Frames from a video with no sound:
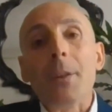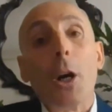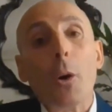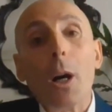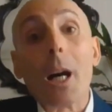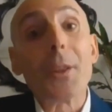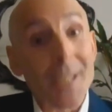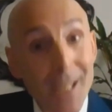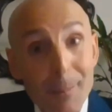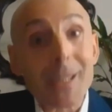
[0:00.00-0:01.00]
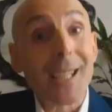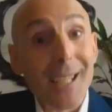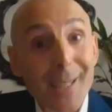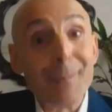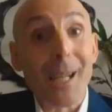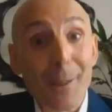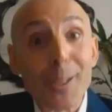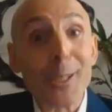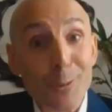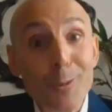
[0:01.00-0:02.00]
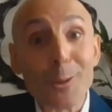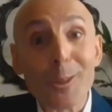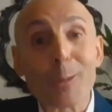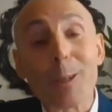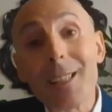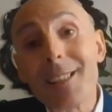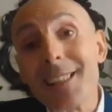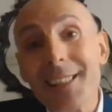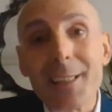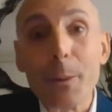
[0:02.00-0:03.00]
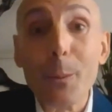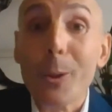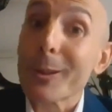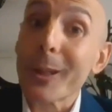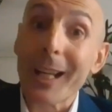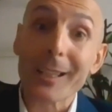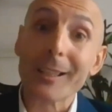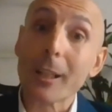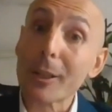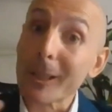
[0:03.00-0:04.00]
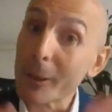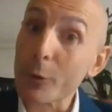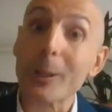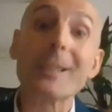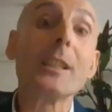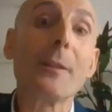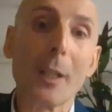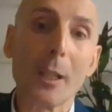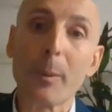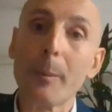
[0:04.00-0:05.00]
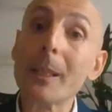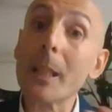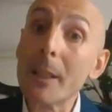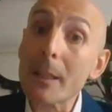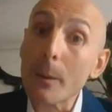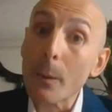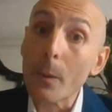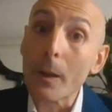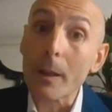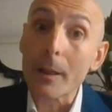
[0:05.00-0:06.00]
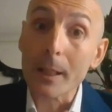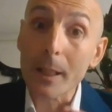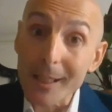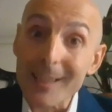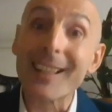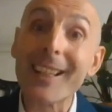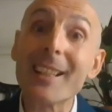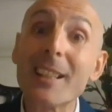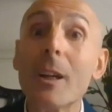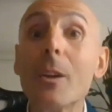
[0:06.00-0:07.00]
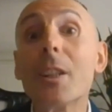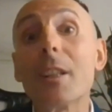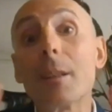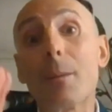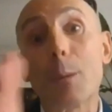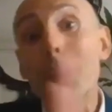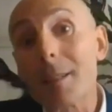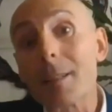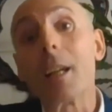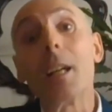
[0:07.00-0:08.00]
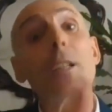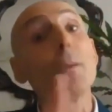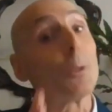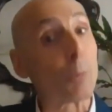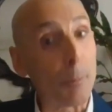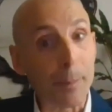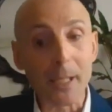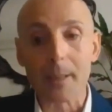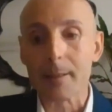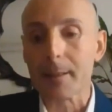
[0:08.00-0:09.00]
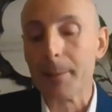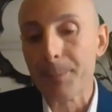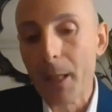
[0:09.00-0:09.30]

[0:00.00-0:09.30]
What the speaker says: Now, at the same time, after the Eurozone crisis, we also had another interesting development, and in this case, from the side of the Europeans.